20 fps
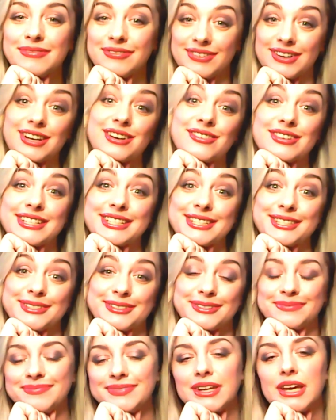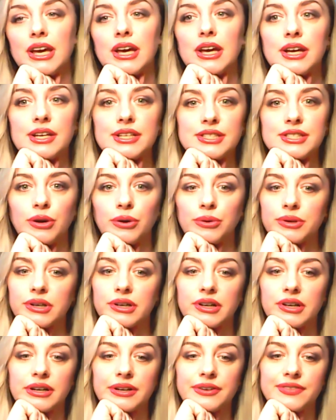very soon. So
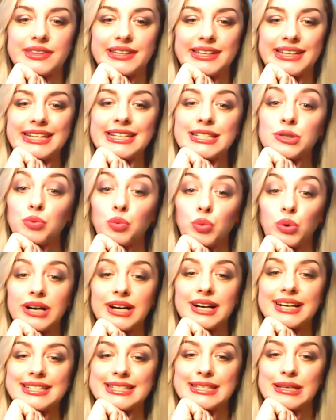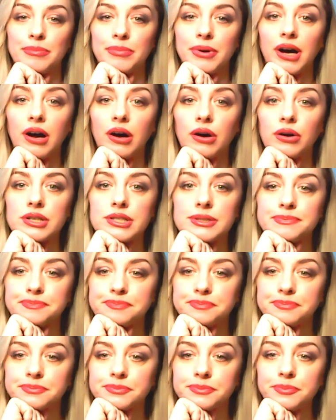uh, this was about
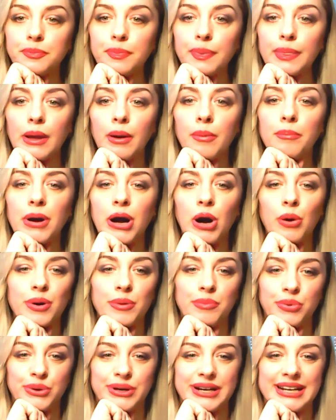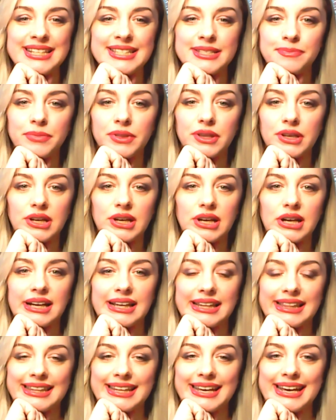PowerPoints.
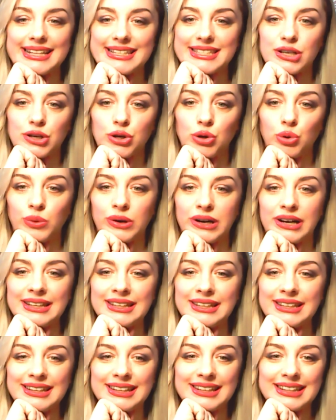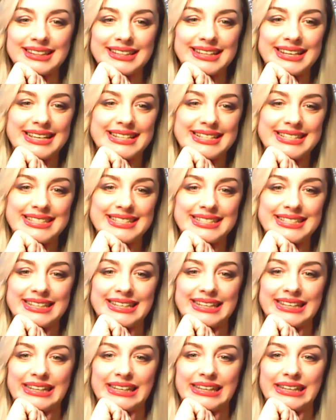Let's go on Let's
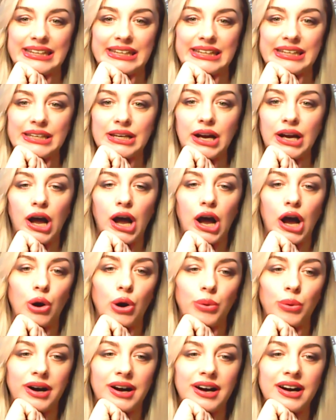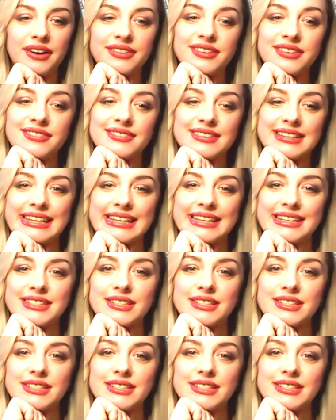see how other things